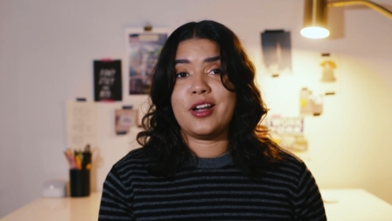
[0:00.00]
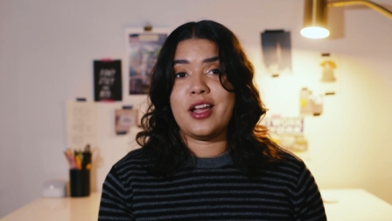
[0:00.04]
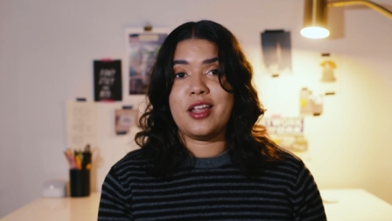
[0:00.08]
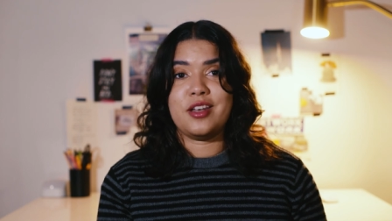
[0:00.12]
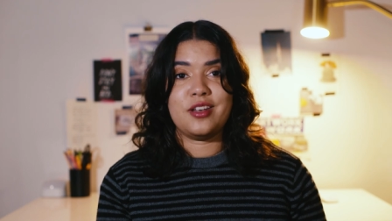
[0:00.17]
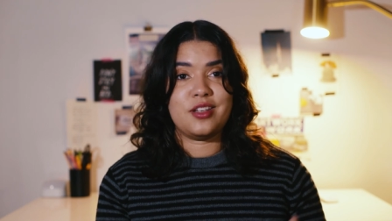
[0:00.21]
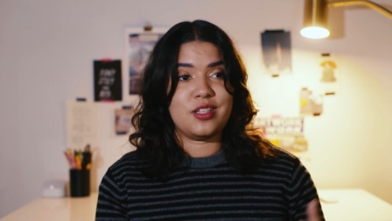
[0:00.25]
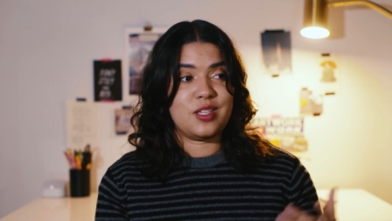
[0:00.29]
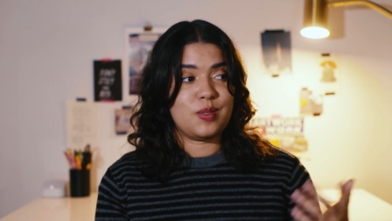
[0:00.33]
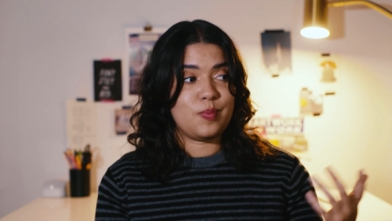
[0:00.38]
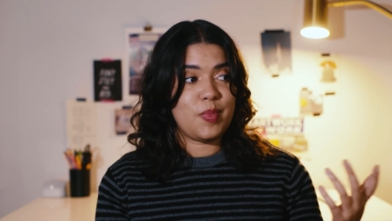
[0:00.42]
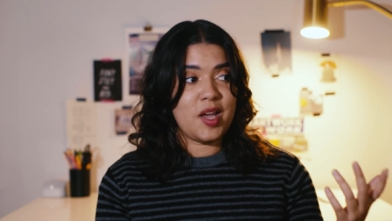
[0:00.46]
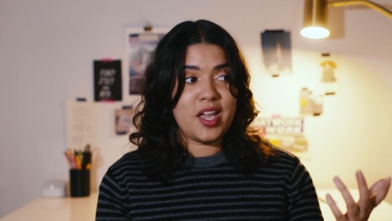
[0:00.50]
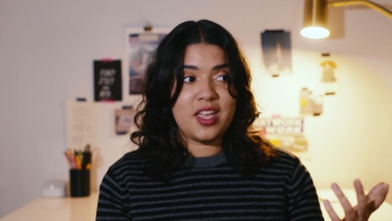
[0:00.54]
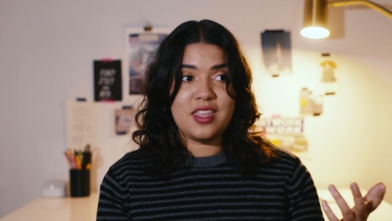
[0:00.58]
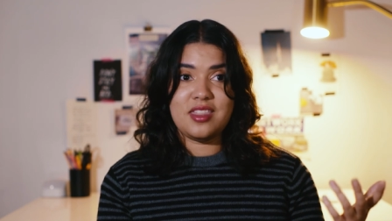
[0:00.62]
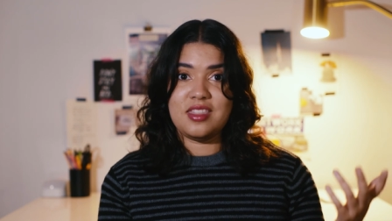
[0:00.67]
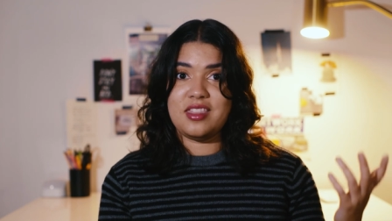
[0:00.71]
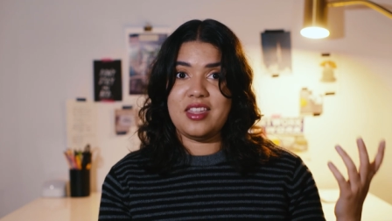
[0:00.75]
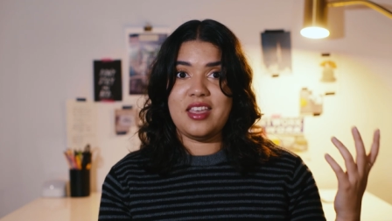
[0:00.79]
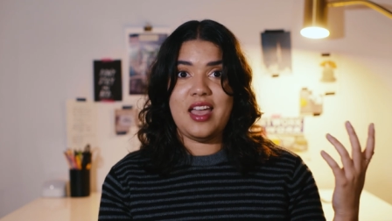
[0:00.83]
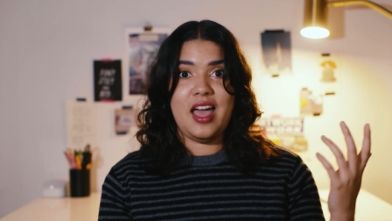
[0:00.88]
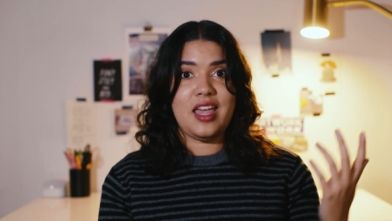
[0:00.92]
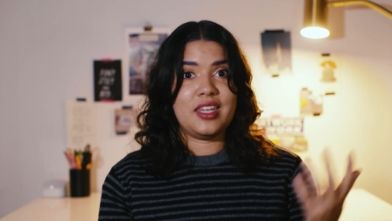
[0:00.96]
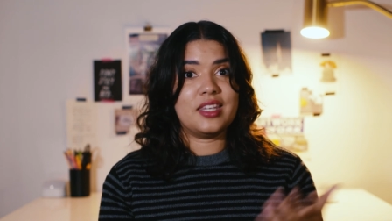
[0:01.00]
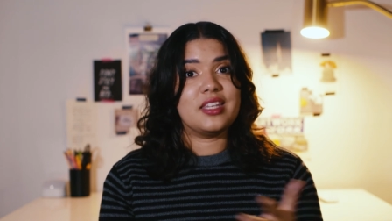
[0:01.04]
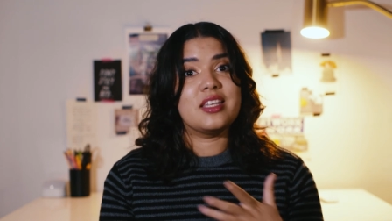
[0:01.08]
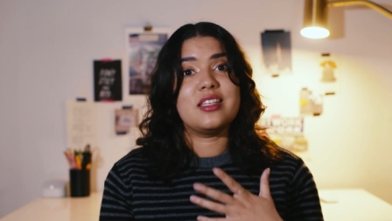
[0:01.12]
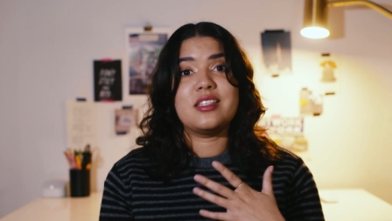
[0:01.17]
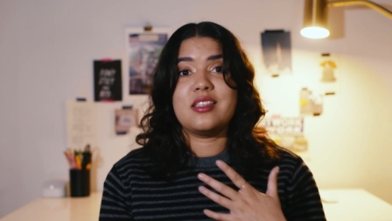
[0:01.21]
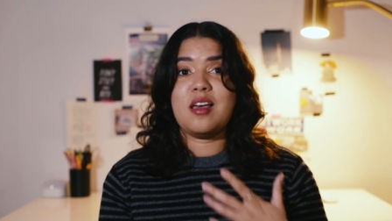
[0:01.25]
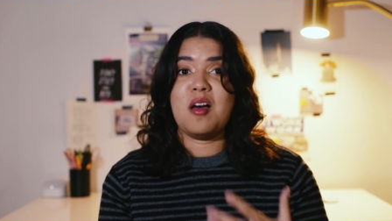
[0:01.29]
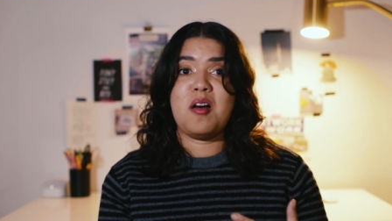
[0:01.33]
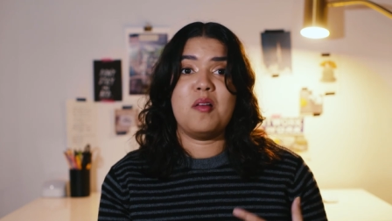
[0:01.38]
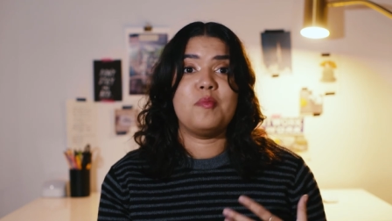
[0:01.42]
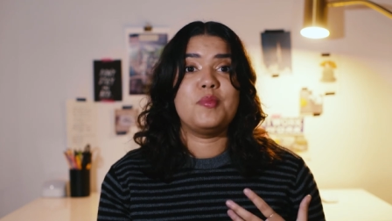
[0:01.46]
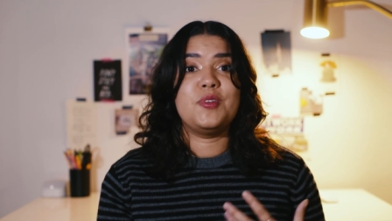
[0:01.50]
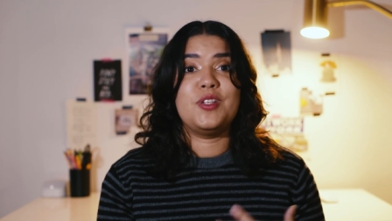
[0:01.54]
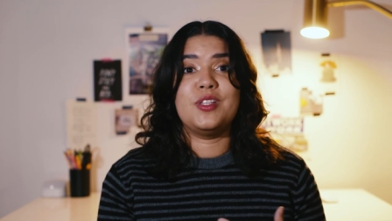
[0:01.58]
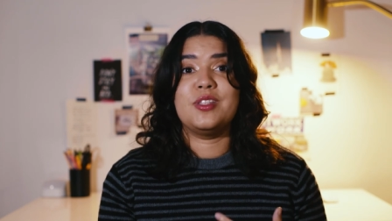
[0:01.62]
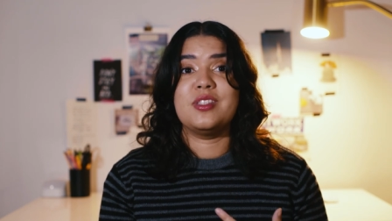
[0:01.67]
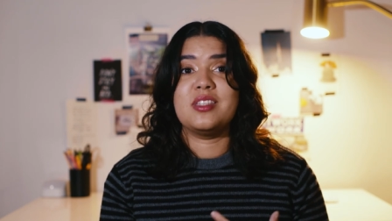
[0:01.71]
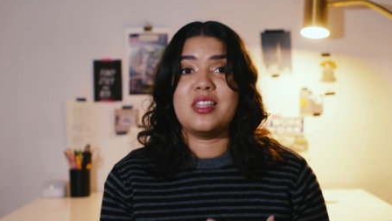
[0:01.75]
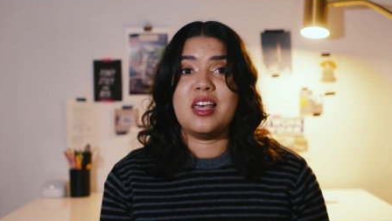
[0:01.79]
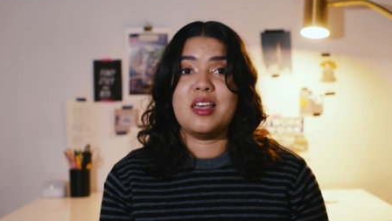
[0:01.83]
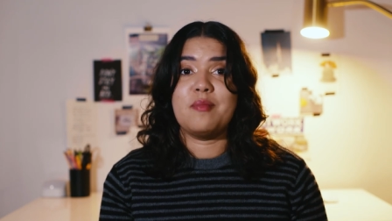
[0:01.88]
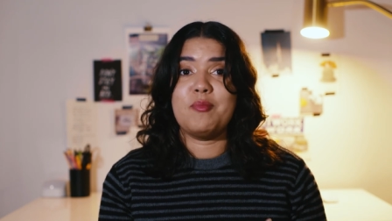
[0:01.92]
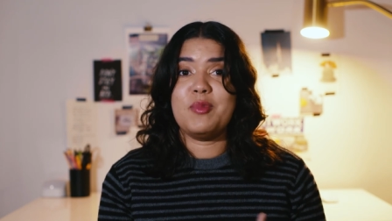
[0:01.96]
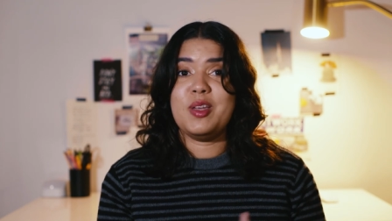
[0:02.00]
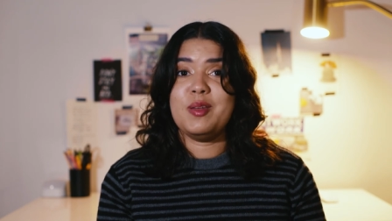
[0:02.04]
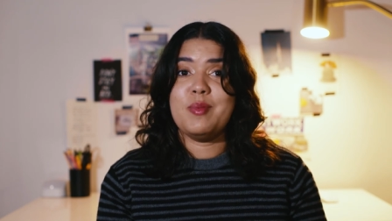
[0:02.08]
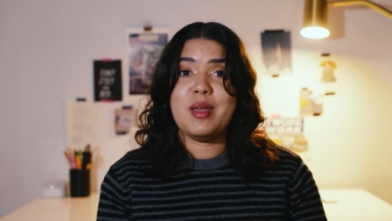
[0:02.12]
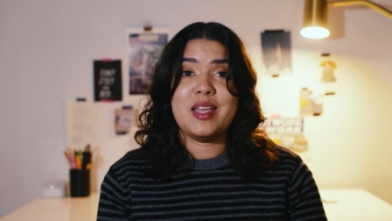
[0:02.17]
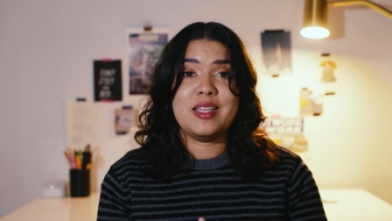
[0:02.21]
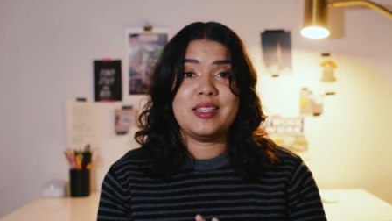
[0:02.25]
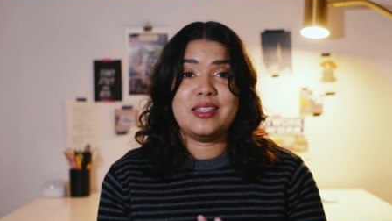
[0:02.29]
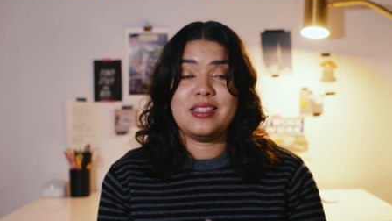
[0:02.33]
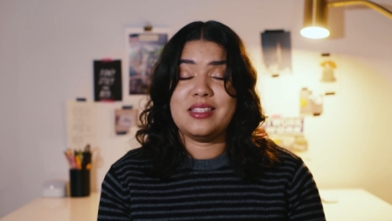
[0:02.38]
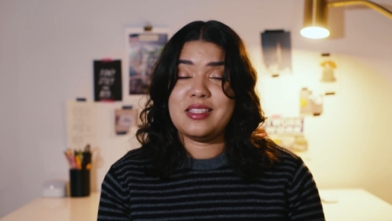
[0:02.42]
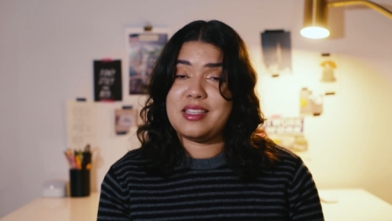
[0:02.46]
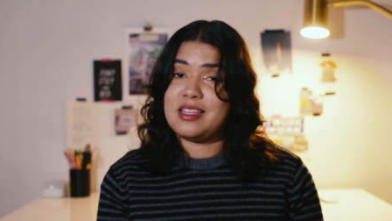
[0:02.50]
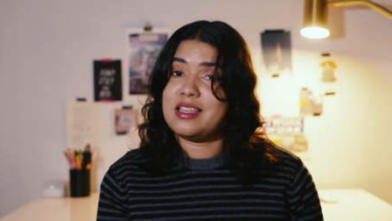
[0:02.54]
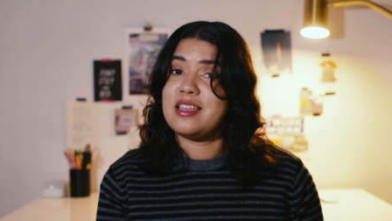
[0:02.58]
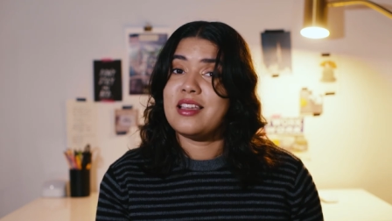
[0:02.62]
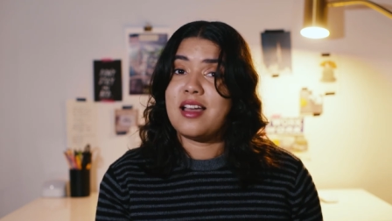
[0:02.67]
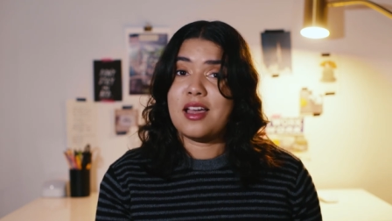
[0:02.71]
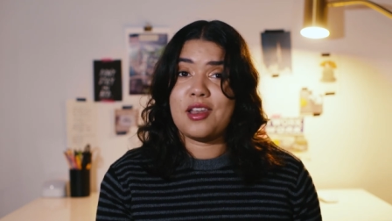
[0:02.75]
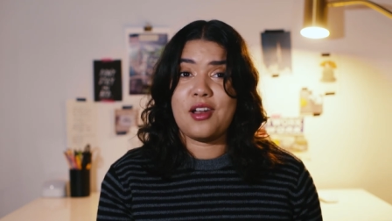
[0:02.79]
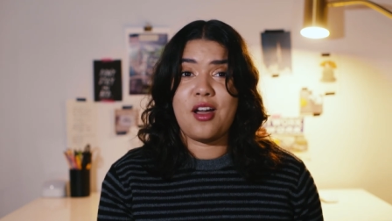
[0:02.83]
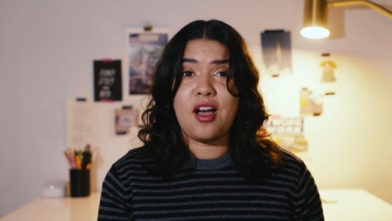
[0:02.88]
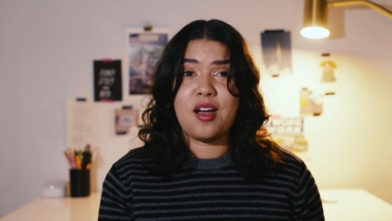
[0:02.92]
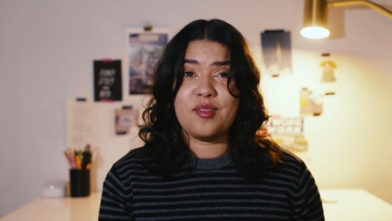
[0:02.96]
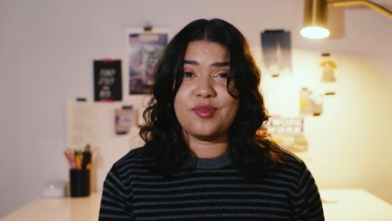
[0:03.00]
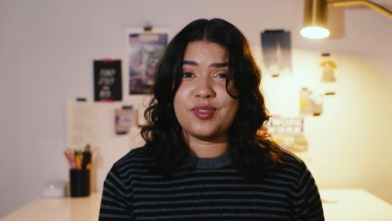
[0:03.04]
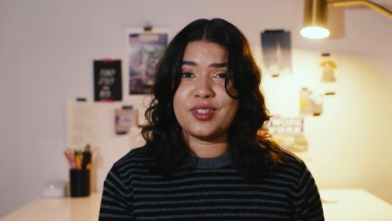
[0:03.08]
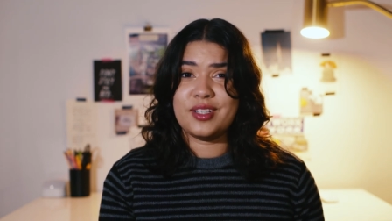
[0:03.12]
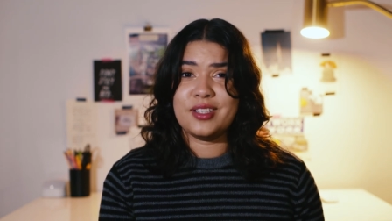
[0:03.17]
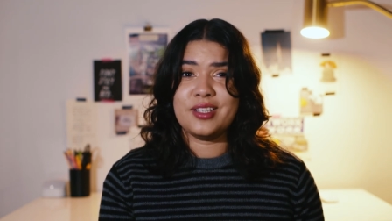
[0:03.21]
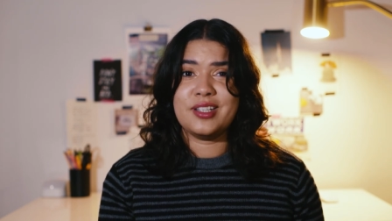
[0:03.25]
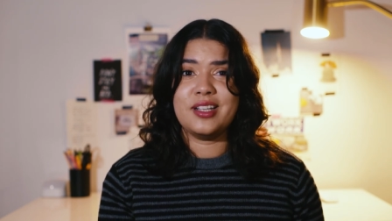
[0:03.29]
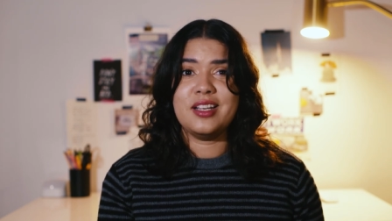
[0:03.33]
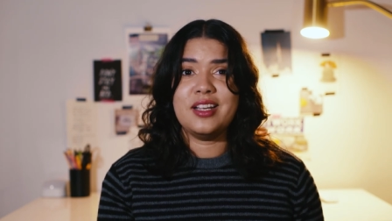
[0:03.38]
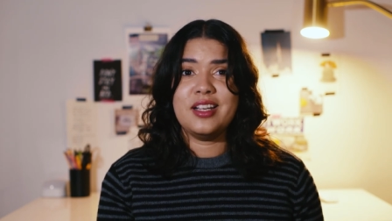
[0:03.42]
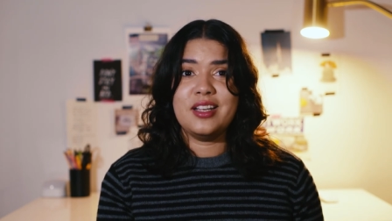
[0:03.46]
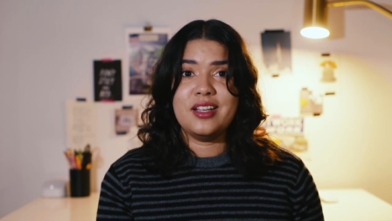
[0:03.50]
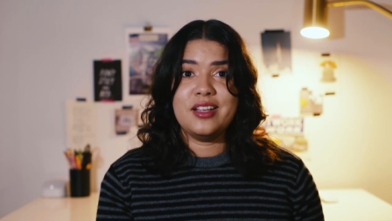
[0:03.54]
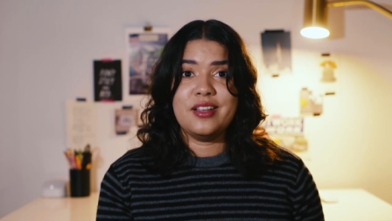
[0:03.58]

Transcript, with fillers: and despite the endless options that we may see on offer,